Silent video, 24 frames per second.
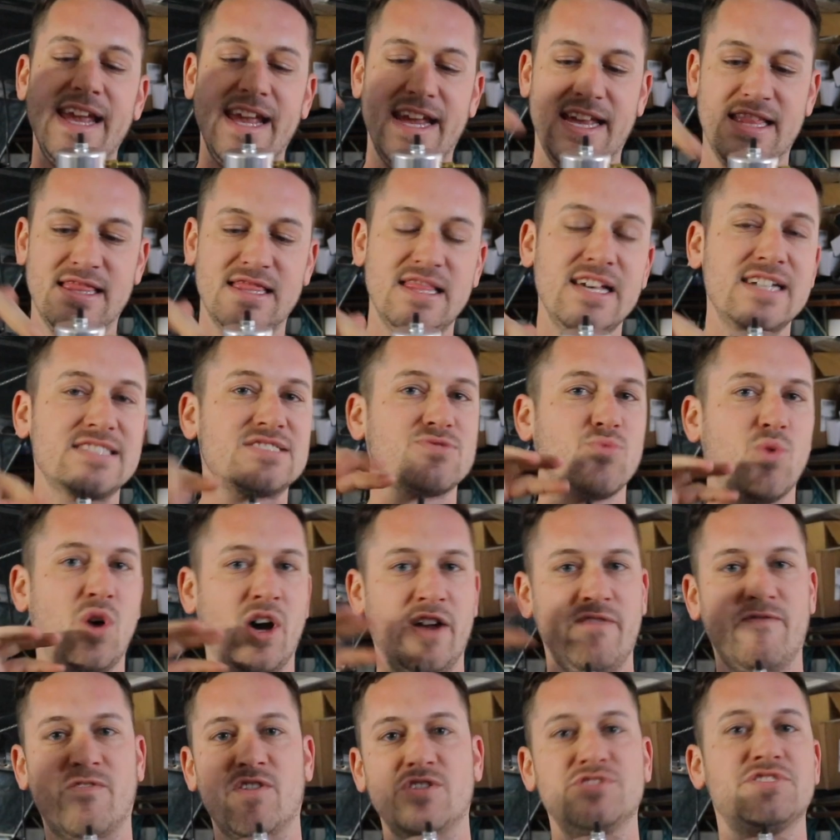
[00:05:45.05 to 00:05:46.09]
in this
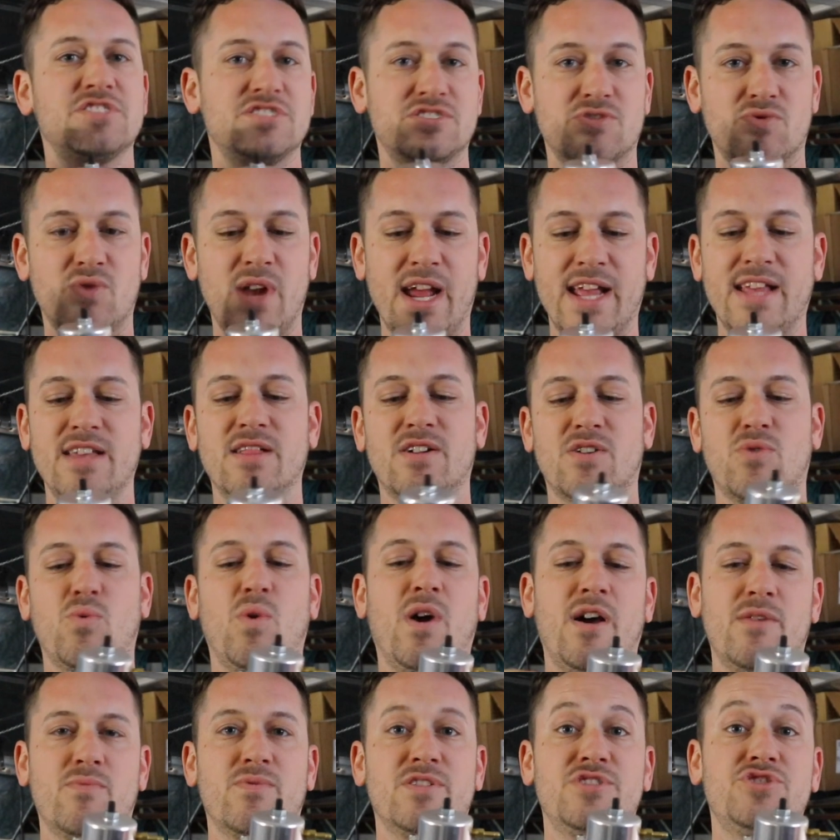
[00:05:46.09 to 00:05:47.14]
one versus a regular
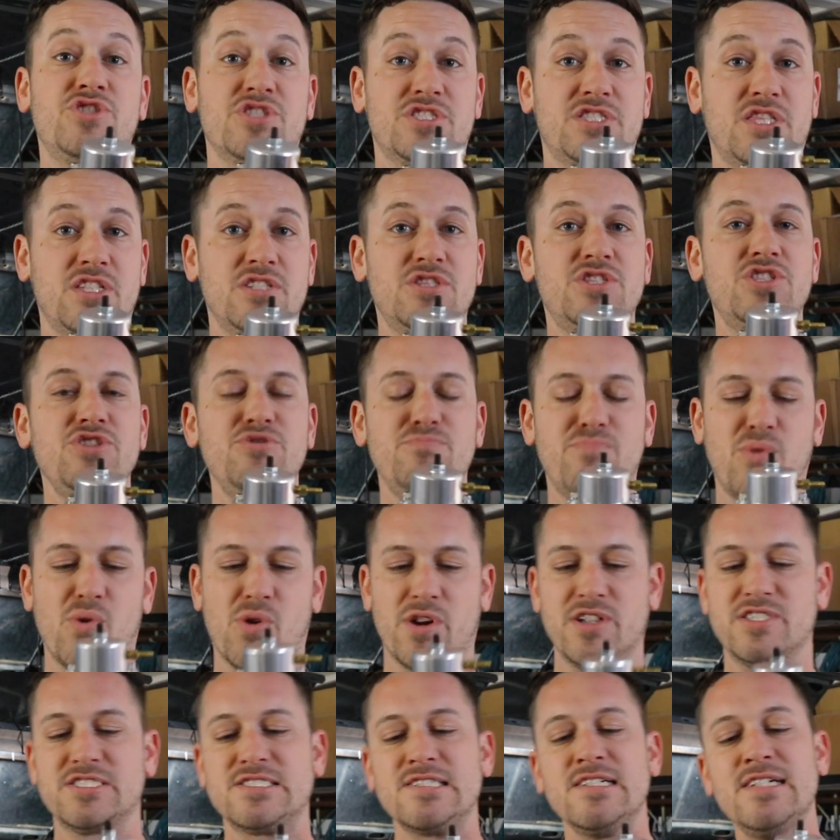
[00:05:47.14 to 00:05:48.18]
one with just the two
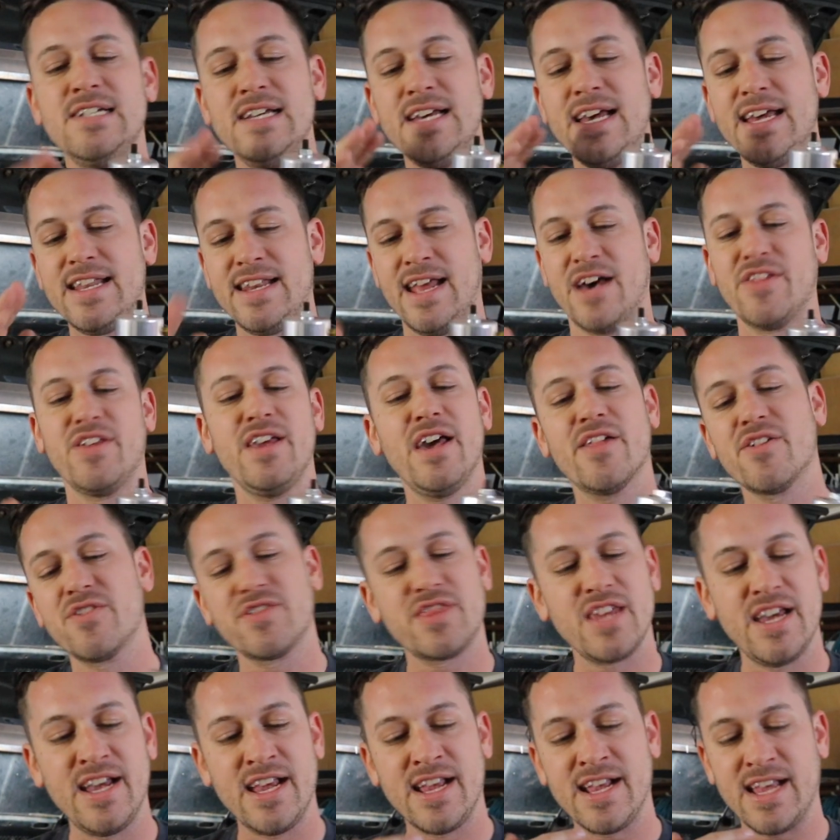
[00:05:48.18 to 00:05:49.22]
ports. Now the other
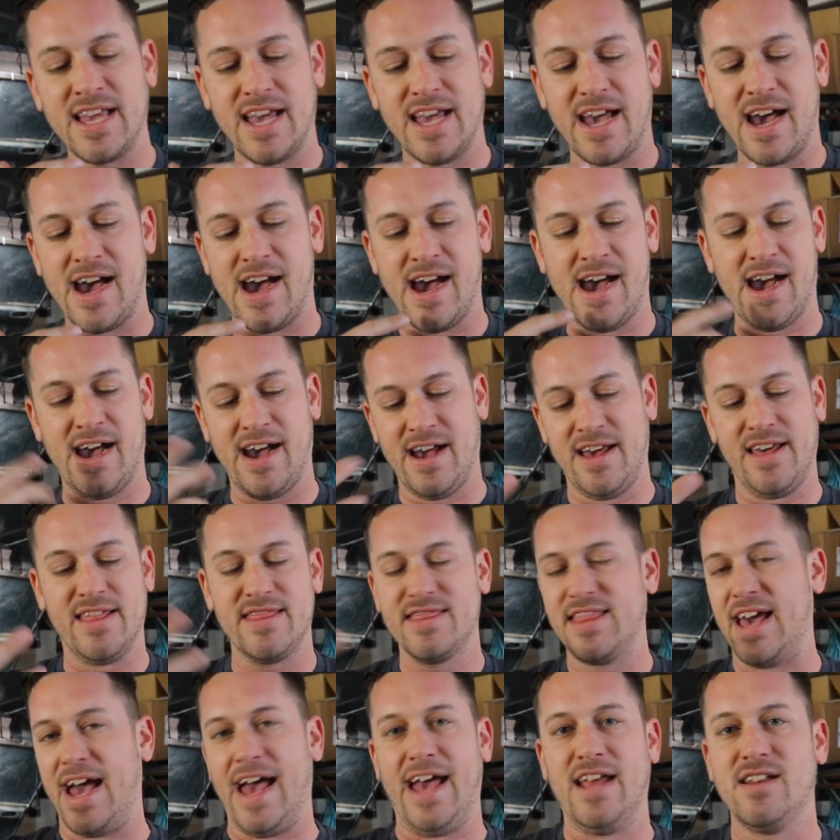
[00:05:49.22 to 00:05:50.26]
thing
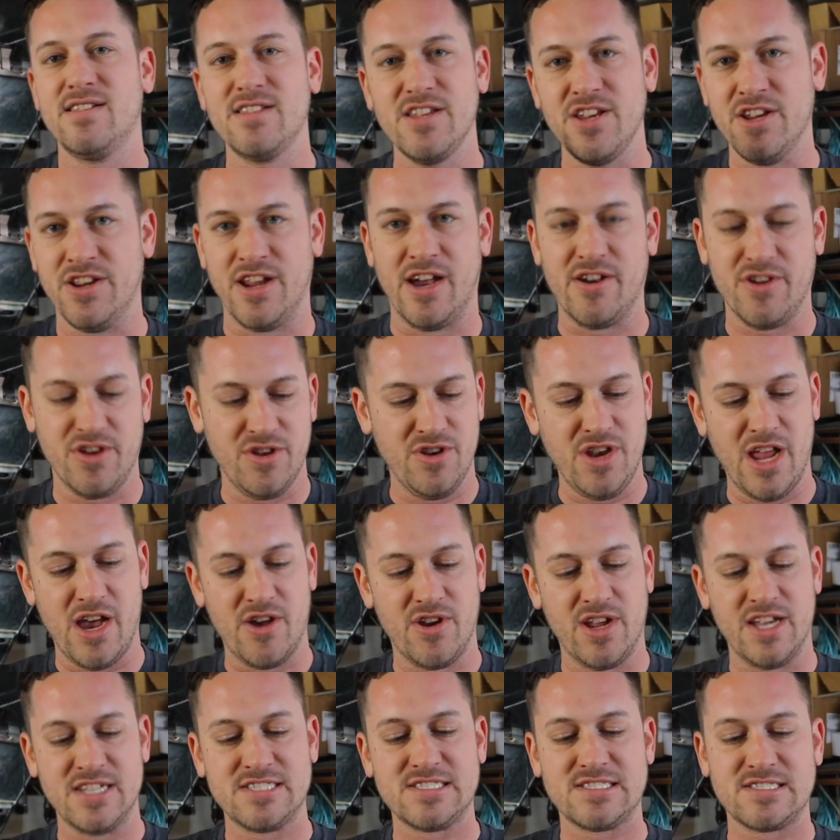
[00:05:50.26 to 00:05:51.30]
that you know you
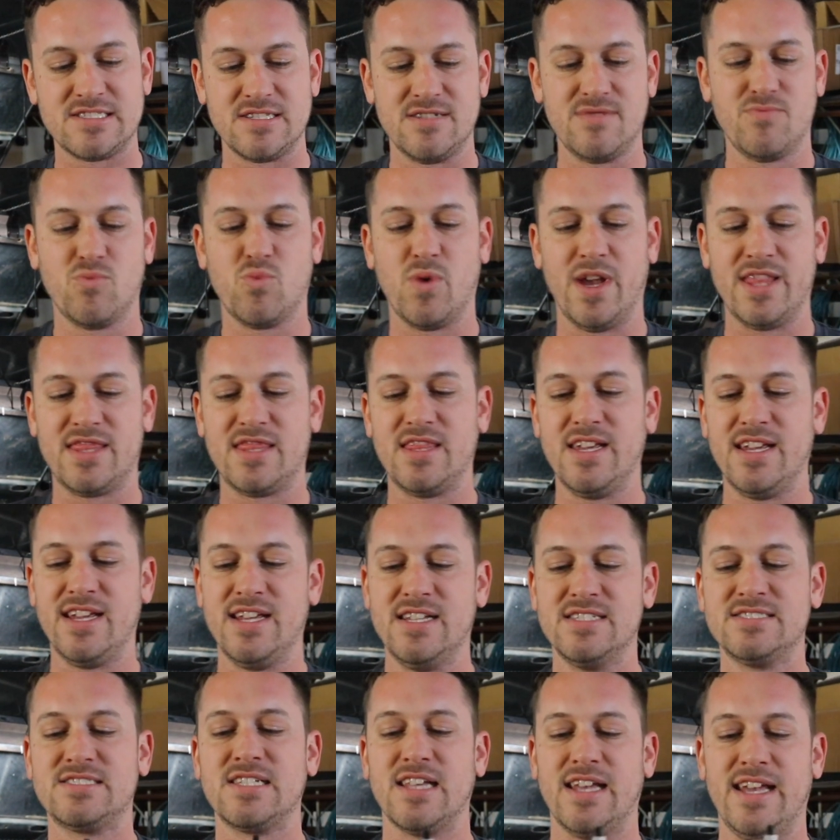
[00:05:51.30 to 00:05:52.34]
notice with
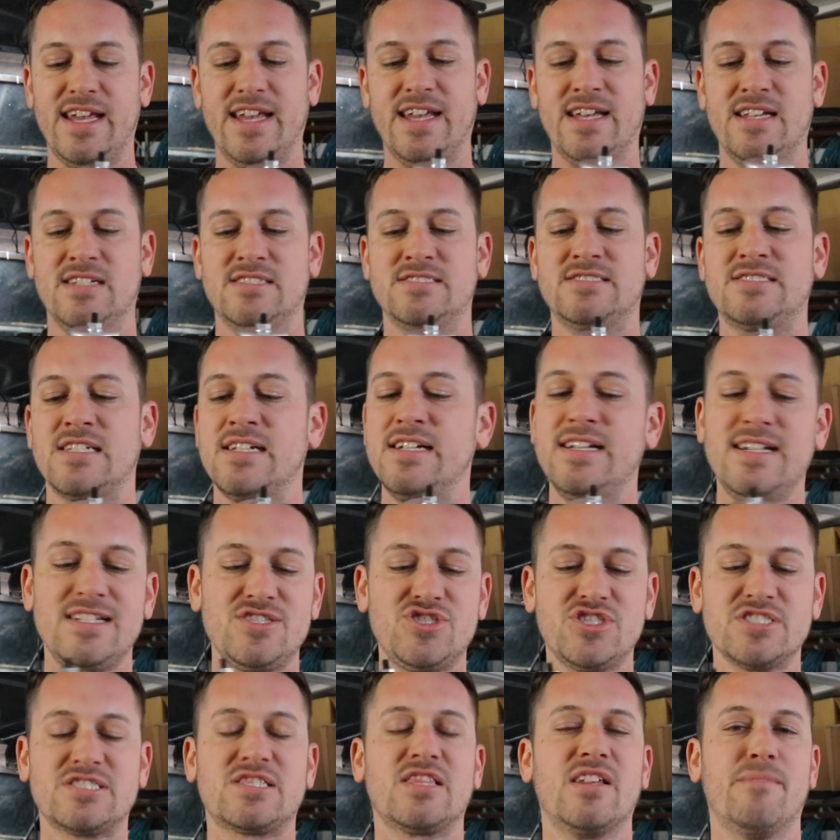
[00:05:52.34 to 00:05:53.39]
these is
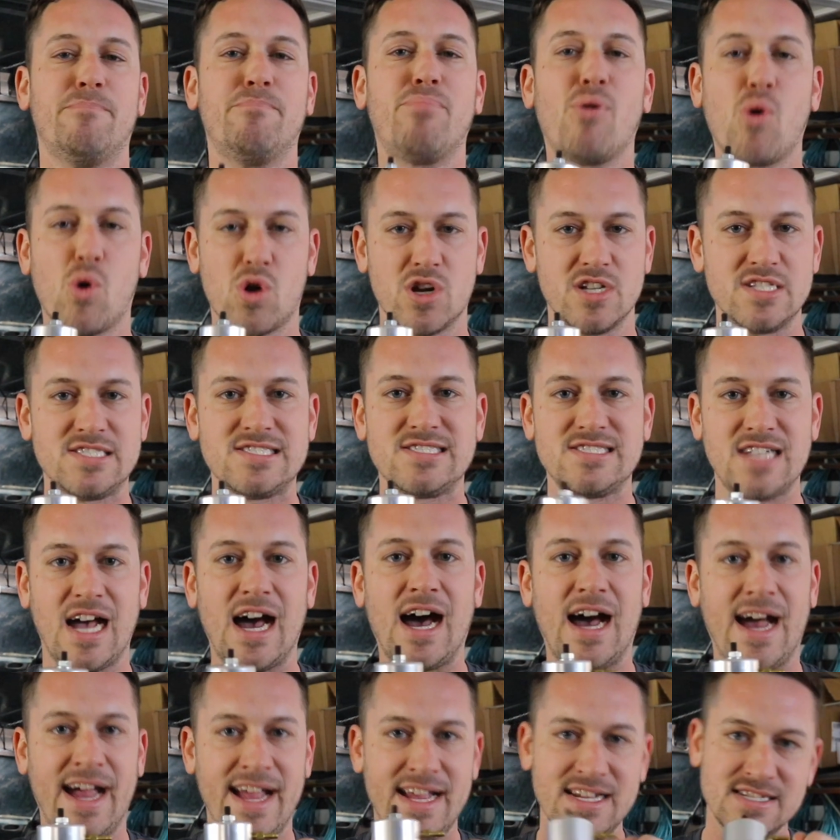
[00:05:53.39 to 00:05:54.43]
just the port
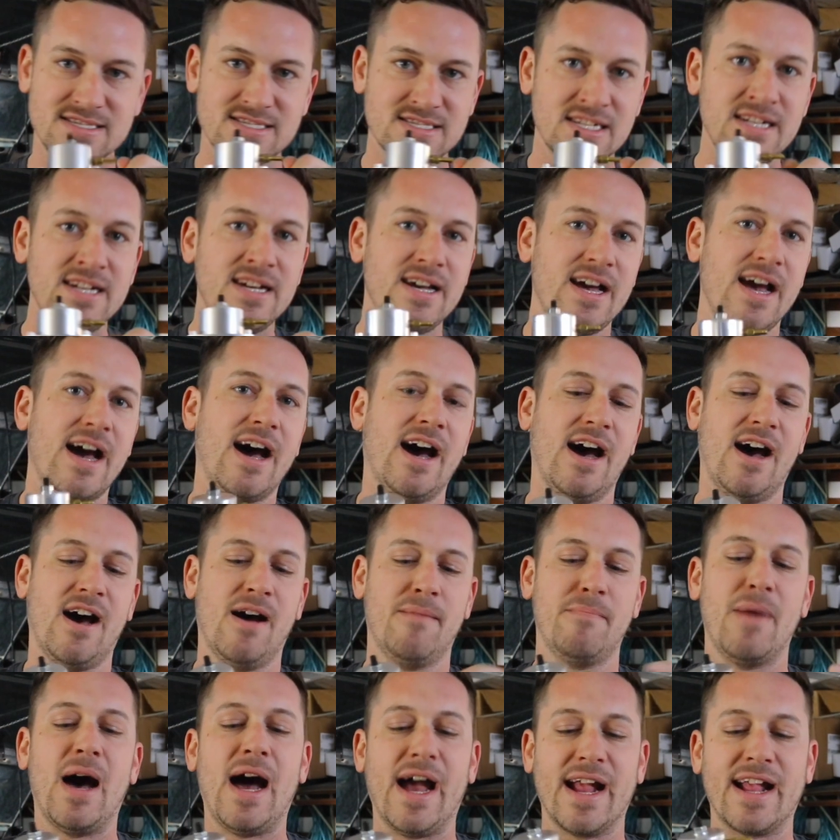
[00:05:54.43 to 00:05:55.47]
size.
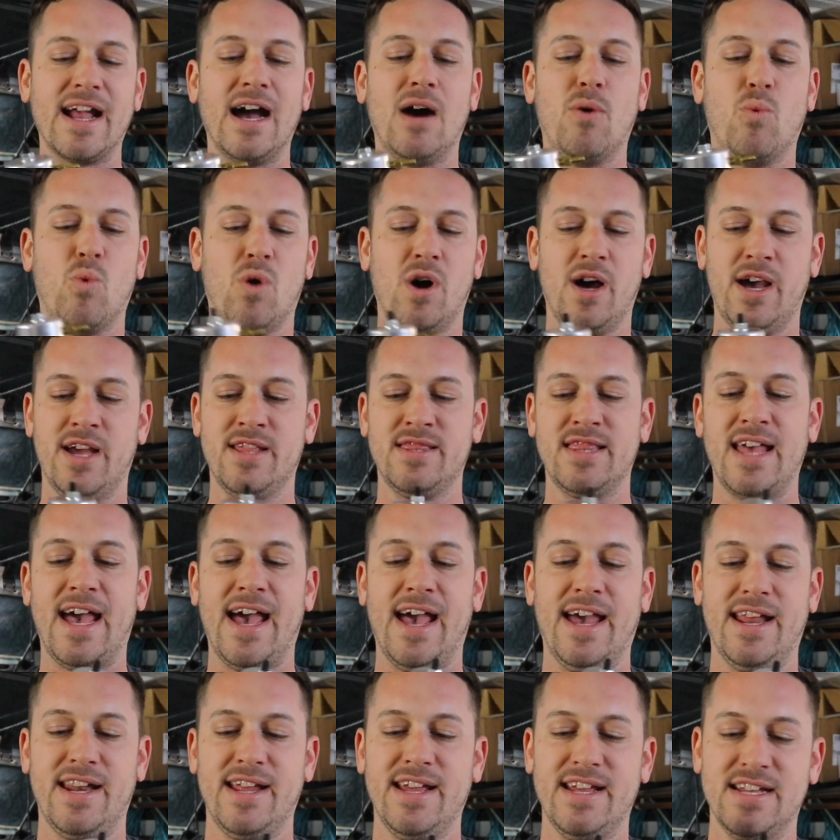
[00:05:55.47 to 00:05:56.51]
I got one
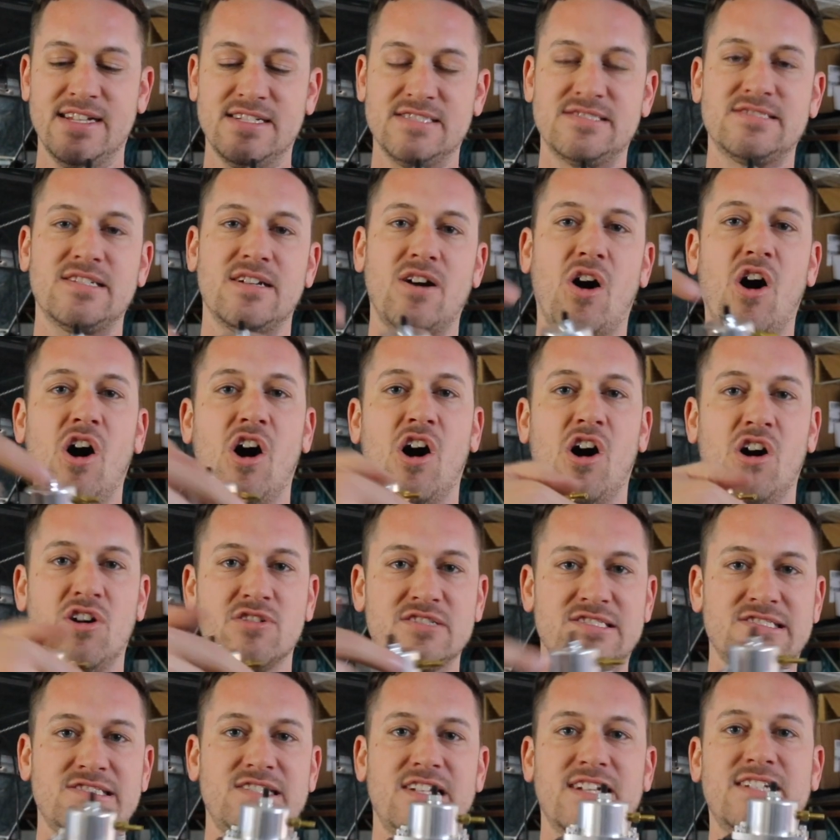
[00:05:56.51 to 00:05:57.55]
that is all
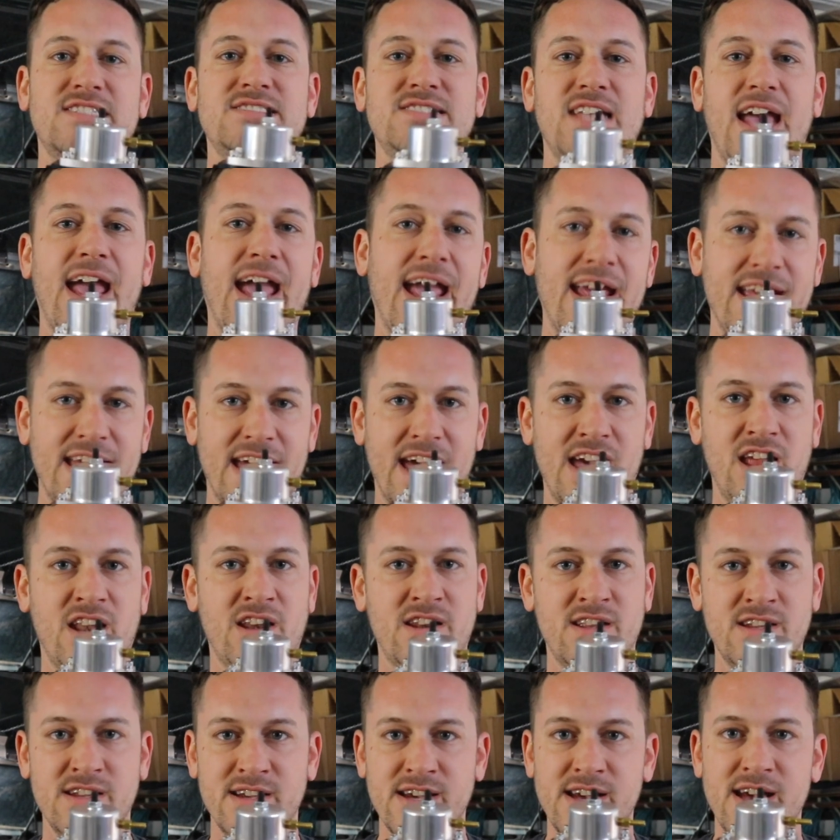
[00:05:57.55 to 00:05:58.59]

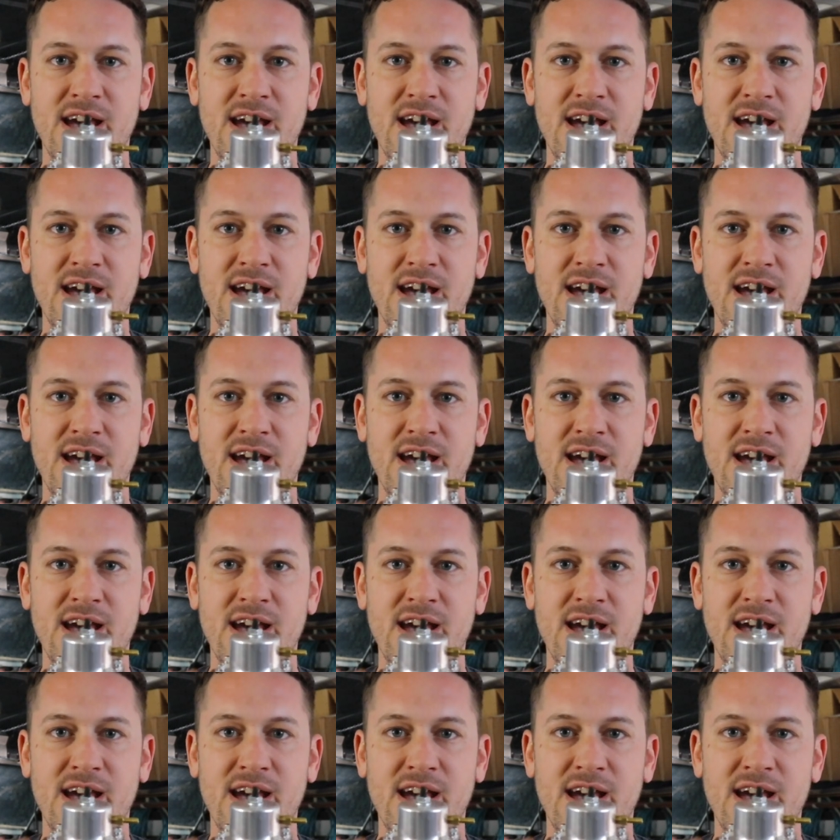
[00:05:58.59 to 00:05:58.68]
6AN